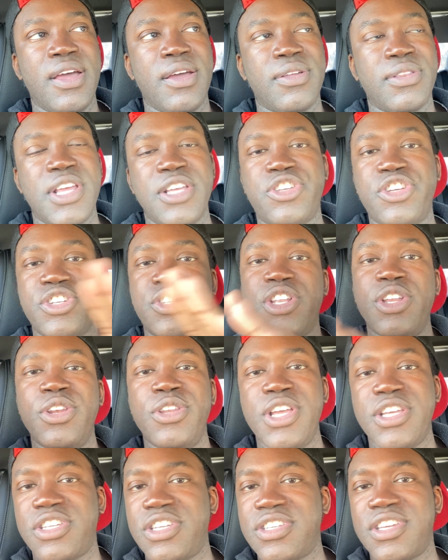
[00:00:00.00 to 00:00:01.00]
This is the
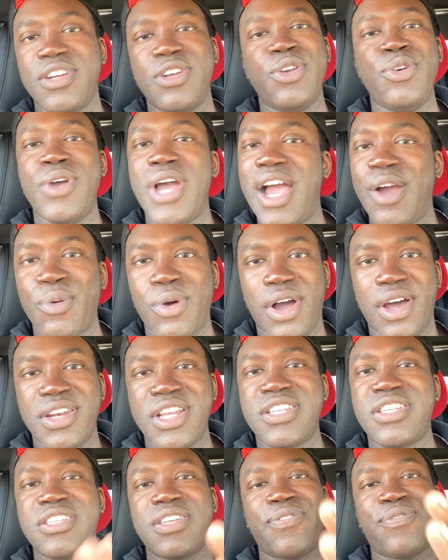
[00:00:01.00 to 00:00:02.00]
this is a new error.
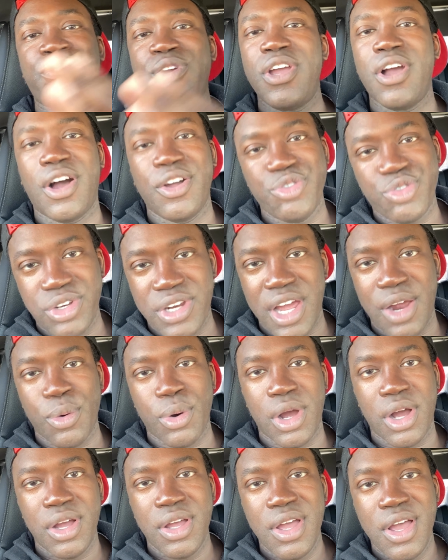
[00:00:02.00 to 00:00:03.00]
This is a 300
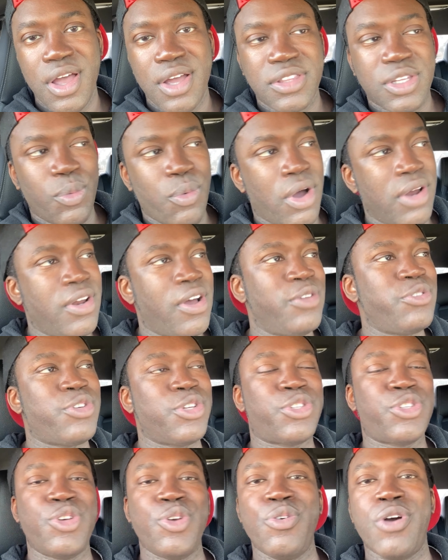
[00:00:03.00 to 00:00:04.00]
error. The
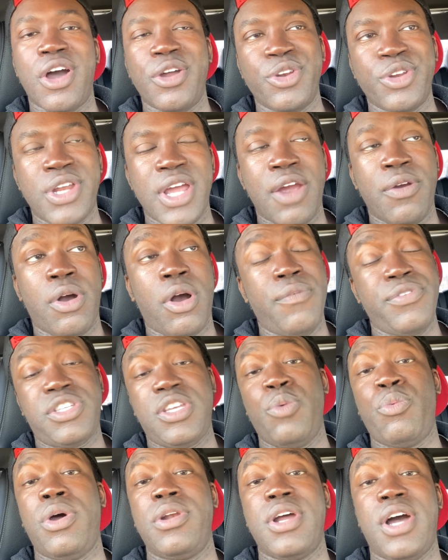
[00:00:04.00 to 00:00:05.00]
100 200 error.
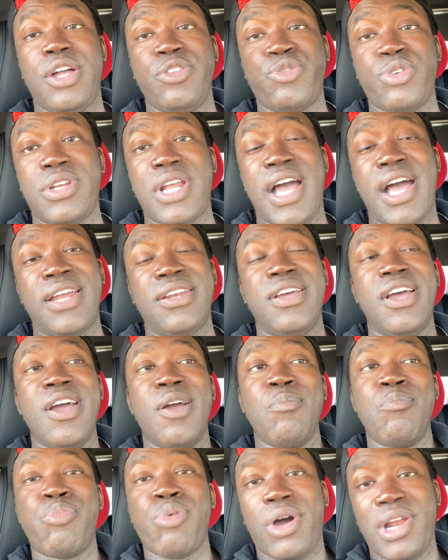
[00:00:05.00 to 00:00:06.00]
Obviously 100 had
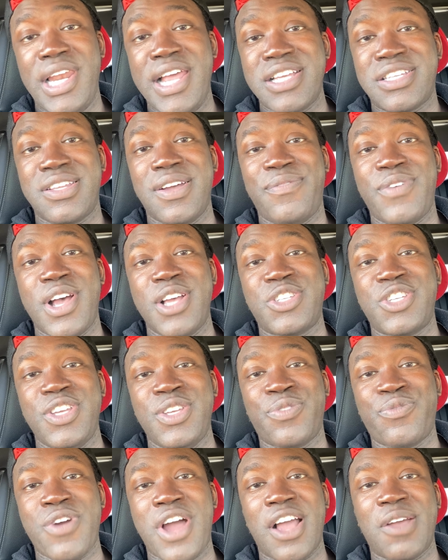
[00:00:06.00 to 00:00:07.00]
Brock Lesnar
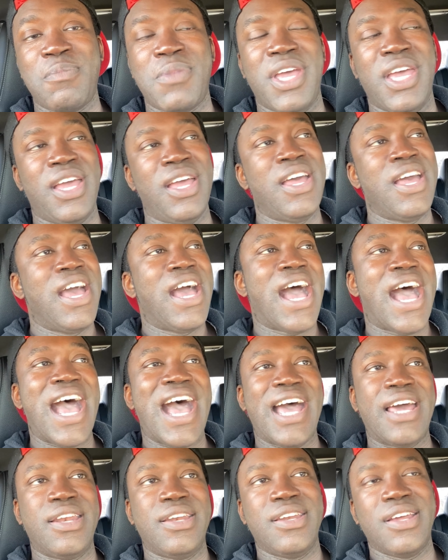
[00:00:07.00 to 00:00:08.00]
versus Frank Mir
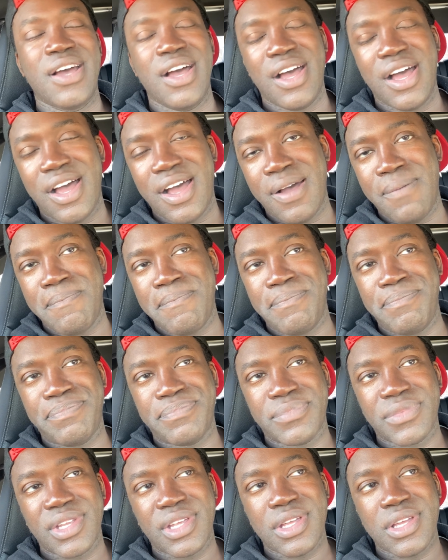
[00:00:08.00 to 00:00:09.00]
and um,
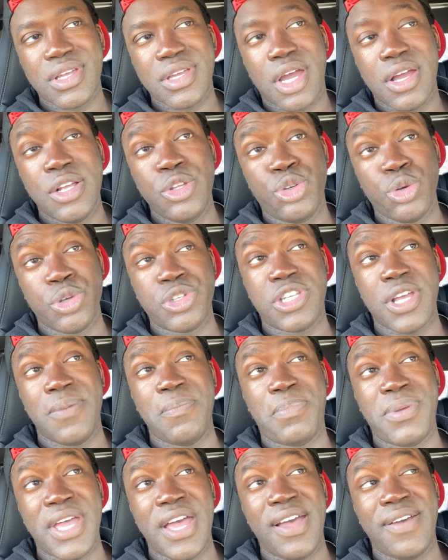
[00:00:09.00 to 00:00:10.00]
George
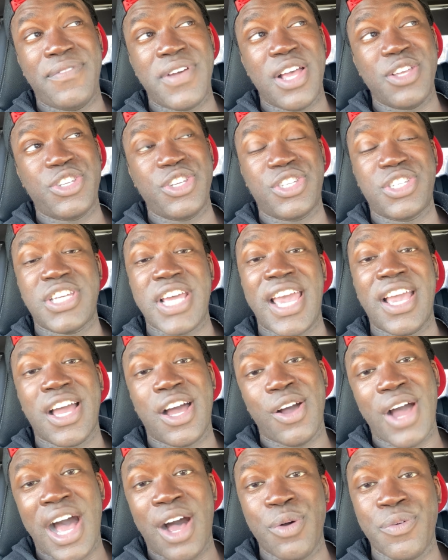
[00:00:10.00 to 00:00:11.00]
St Pierre versus
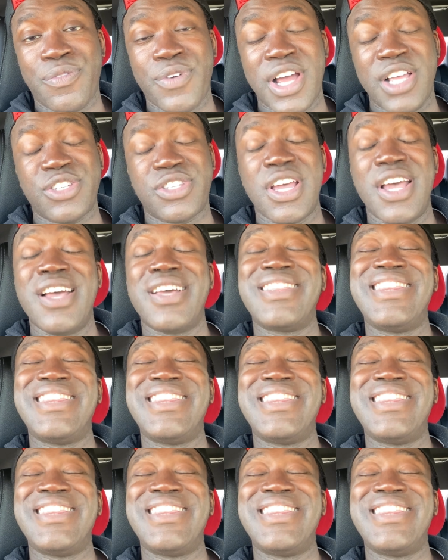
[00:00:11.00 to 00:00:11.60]
Chego Alvarez.